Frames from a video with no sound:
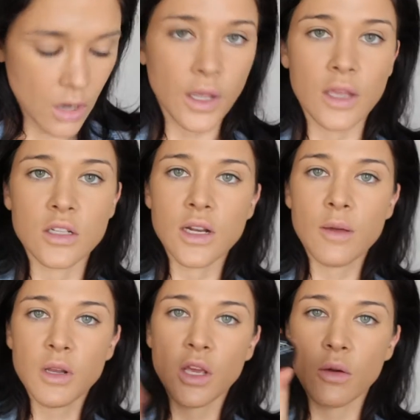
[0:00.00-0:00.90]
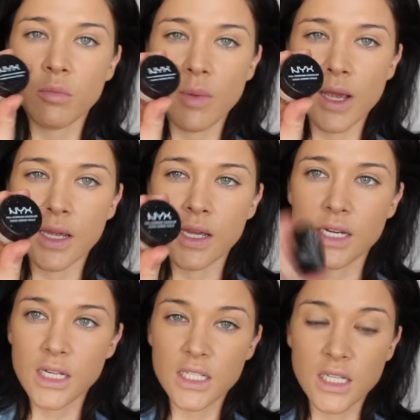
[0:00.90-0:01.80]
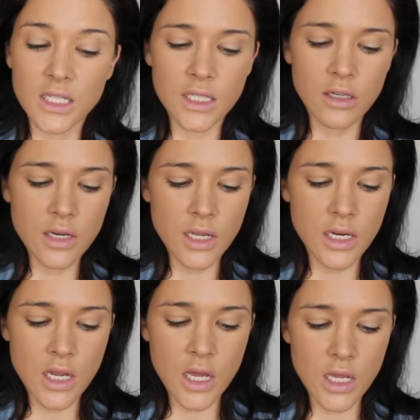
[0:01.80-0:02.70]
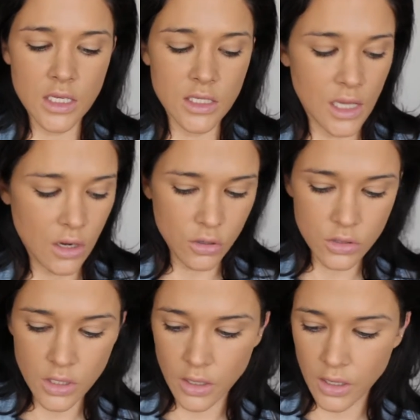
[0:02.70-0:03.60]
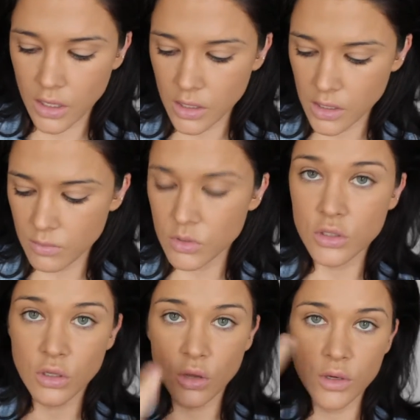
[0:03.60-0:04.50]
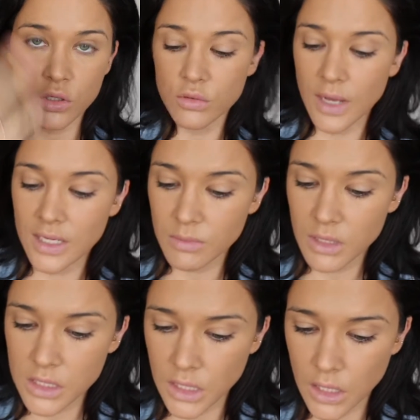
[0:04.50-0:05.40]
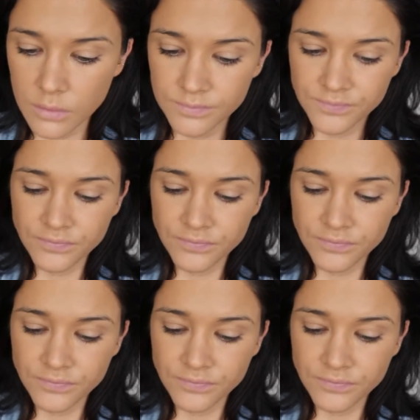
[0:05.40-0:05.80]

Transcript: Okay, so now I'm going to go into my NYX concealer in yellow, and I am just going to add some concealer.